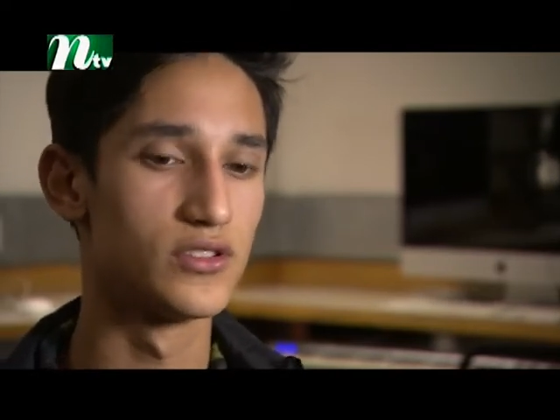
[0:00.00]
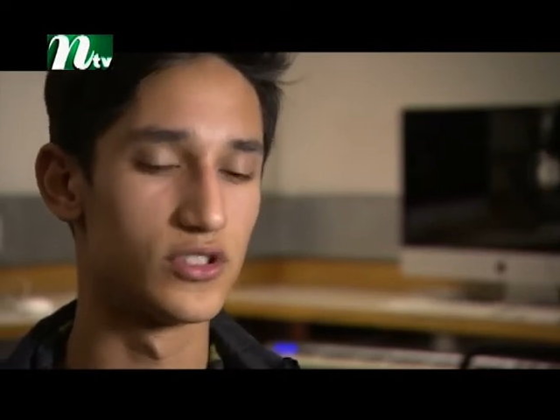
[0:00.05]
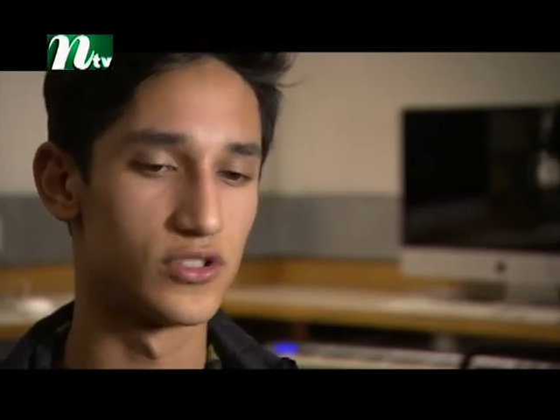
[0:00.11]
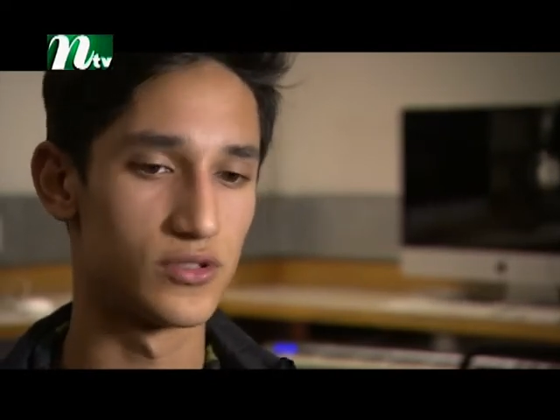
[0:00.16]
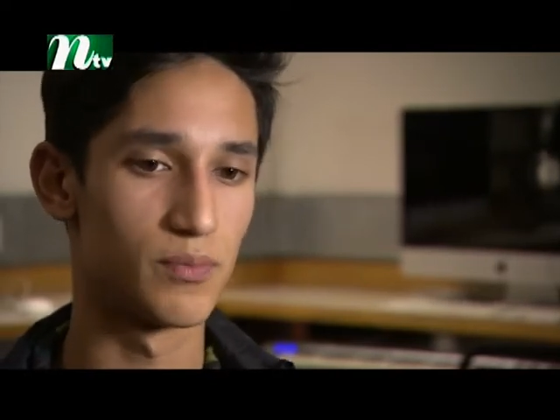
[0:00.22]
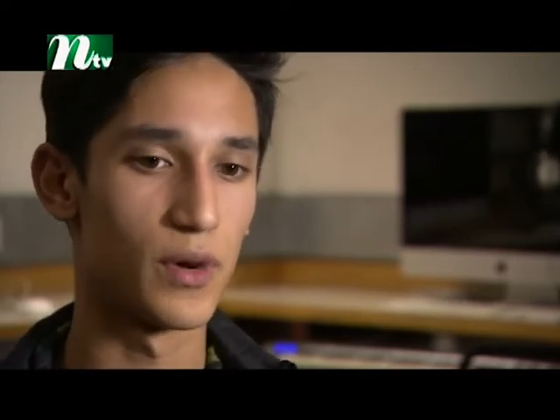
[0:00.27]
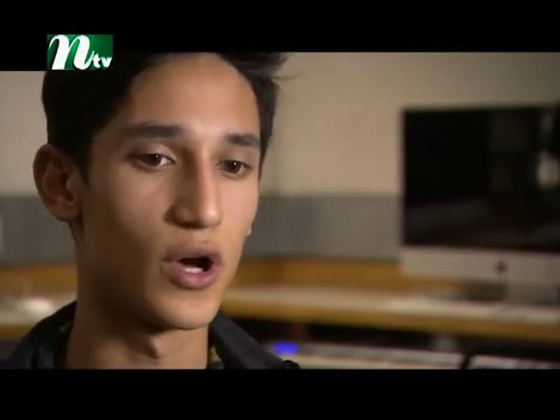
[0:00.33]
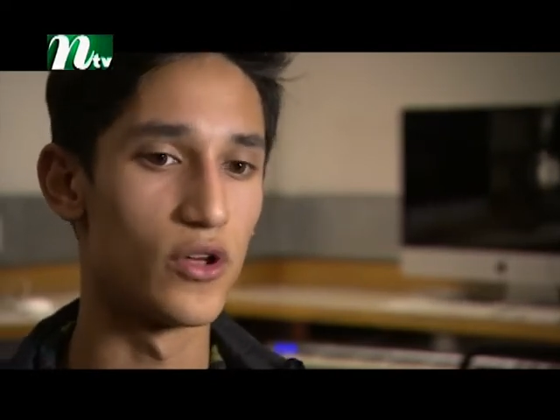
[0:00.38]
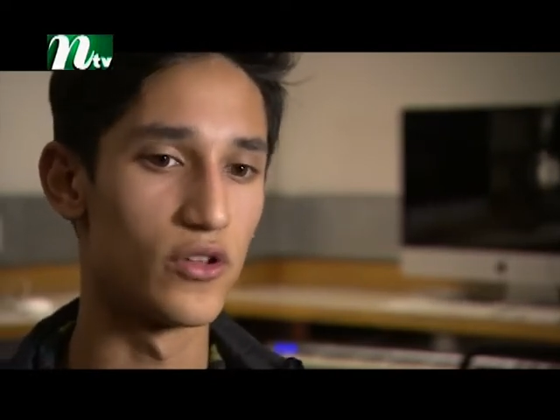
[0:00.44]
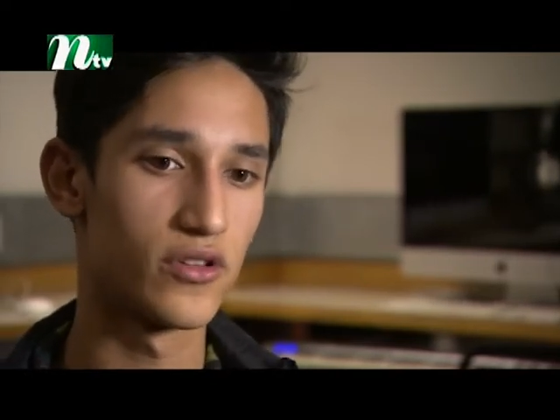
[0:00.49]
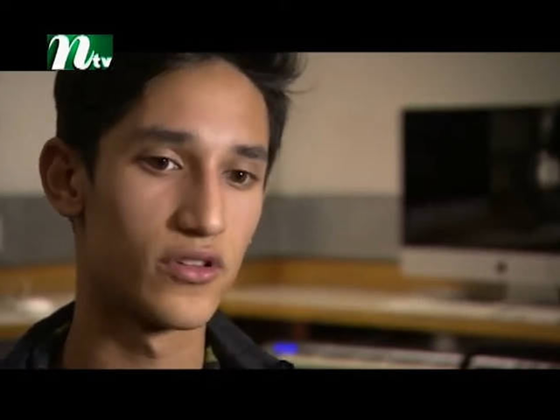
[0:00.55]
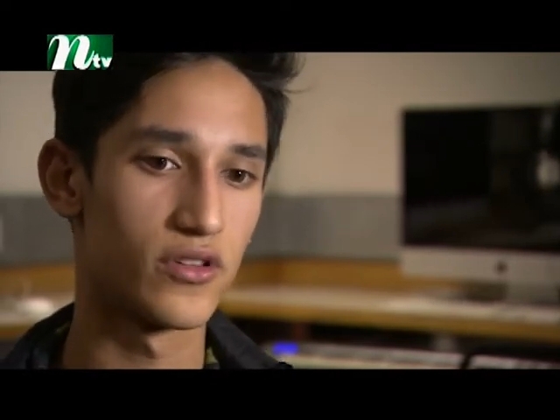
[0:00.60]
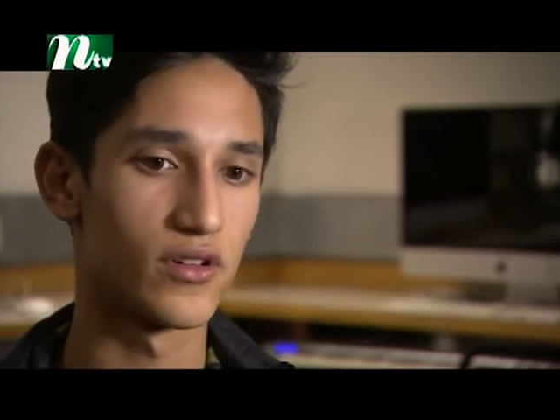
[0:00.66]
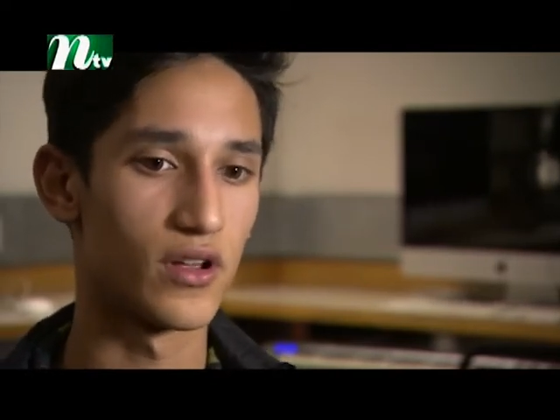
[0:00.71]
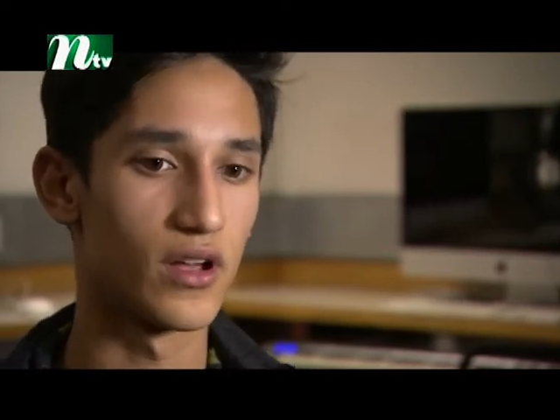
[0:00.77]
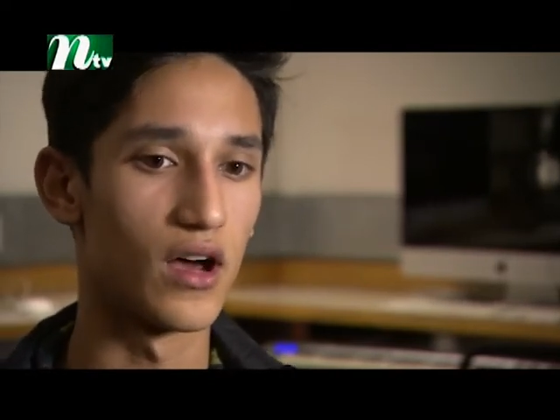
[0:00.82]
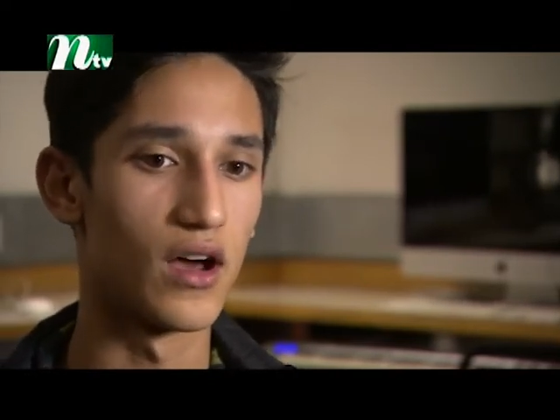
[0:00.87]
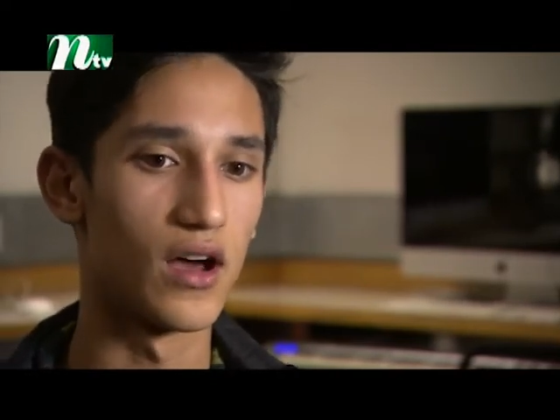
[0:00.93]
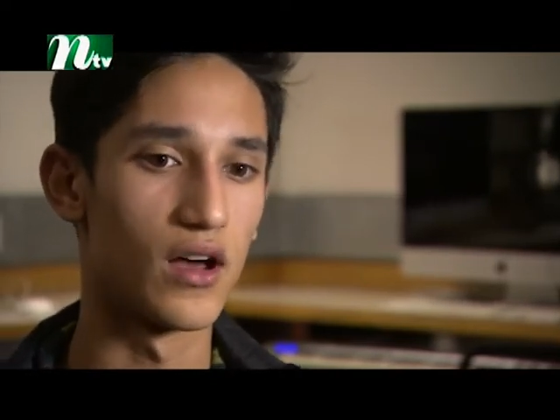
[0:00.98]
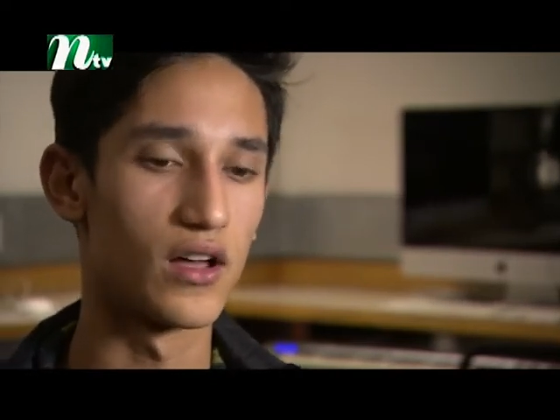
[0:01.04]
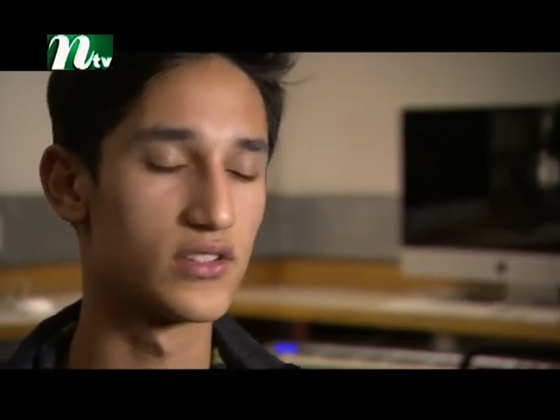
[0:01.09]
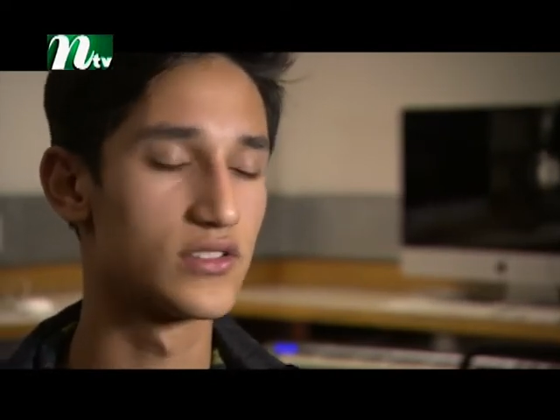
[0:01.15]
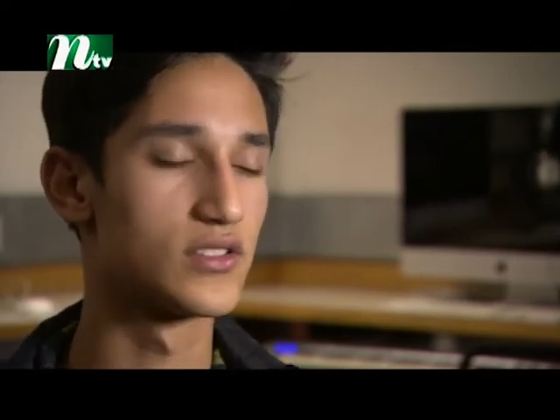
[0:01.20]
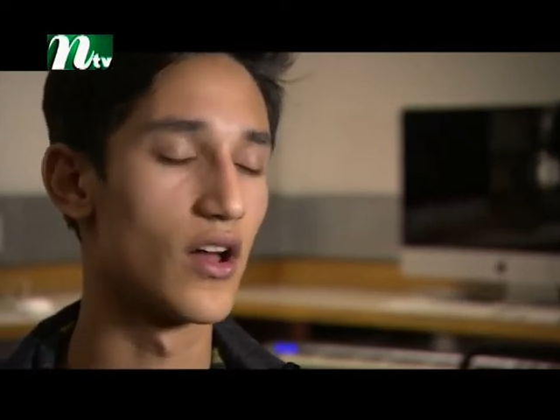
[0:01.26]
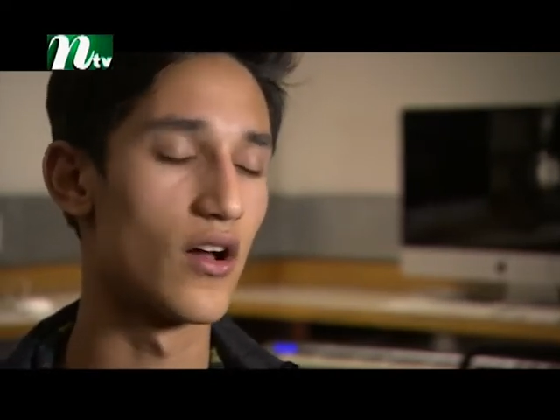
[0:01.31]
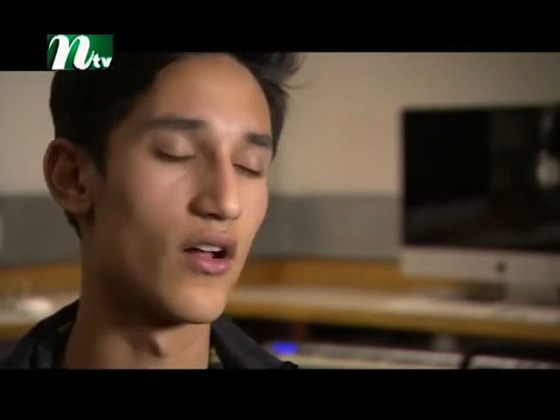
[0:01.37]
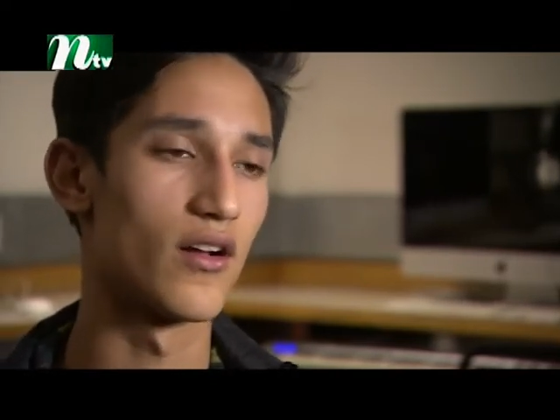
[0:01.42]
just both
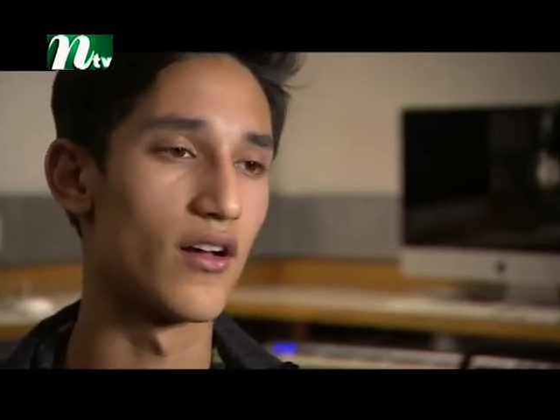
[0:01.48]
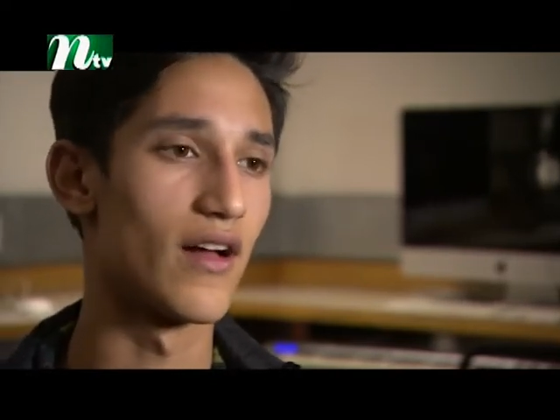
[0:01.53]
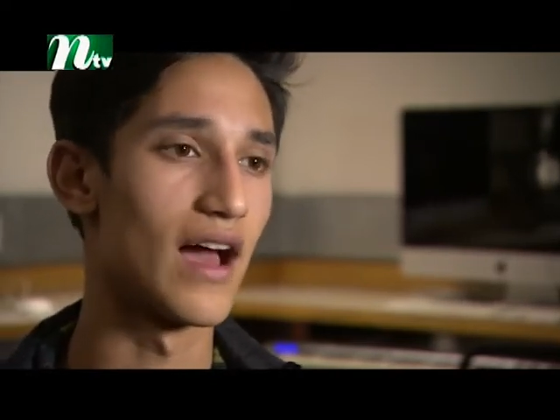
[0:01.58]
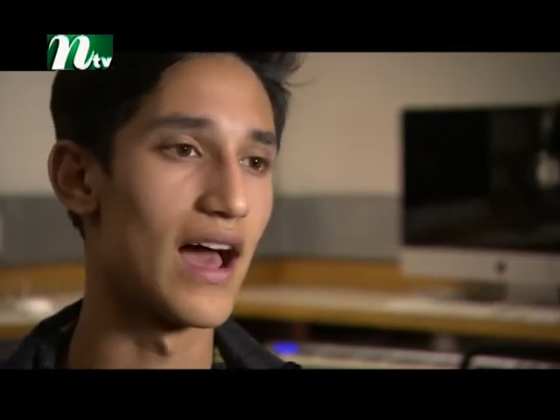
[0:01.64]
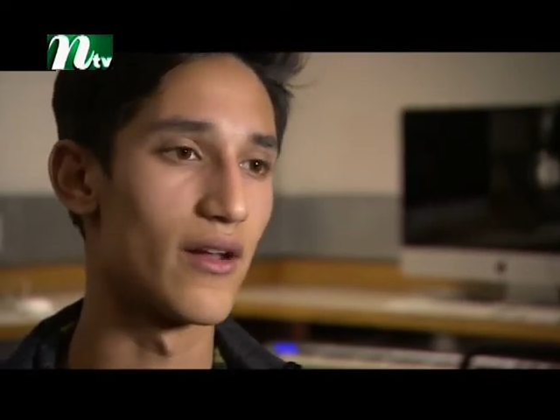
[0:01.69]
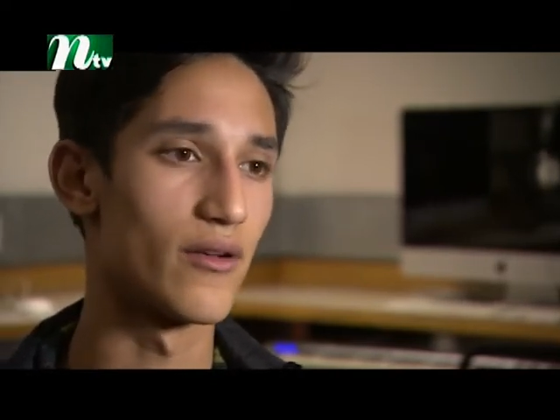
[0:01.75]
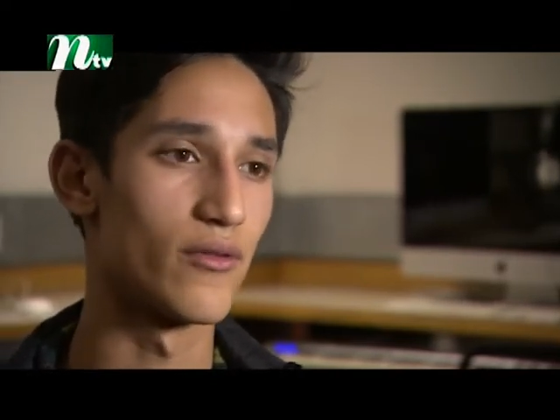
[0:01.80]
solo